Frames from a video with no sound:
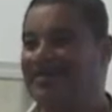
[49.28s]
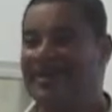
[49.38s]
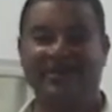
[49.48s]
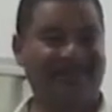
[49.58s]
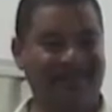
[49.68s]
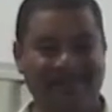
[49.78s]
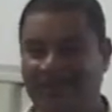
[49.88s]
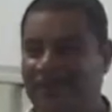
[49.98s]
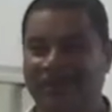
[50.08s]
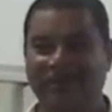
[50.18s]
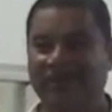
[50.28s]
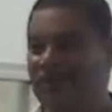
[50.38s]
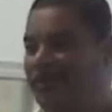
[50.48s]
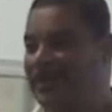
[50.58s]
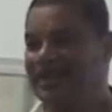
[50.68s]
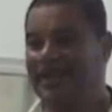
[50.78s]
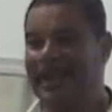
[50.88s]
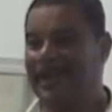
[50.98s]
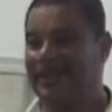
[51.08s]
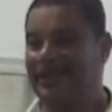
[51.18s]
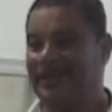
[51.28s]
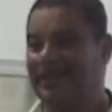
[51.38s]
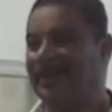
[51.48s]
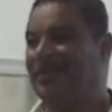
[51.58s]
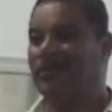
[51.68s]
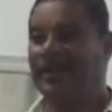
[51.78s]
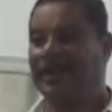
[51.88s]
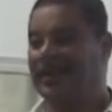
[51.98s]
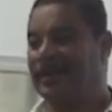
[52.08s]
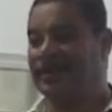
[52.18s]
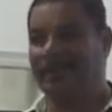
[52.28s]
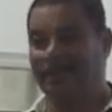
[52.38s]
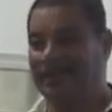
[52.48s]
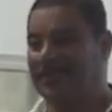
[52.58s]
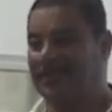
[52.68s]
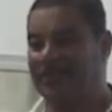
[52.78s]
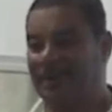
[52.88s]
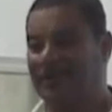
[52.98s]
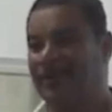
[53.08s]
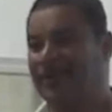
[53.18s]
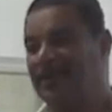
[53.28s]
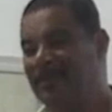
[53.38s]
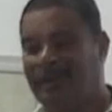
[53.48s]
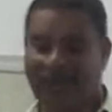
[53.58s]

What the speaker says: My research has shown so much land where it wasn't a proper will,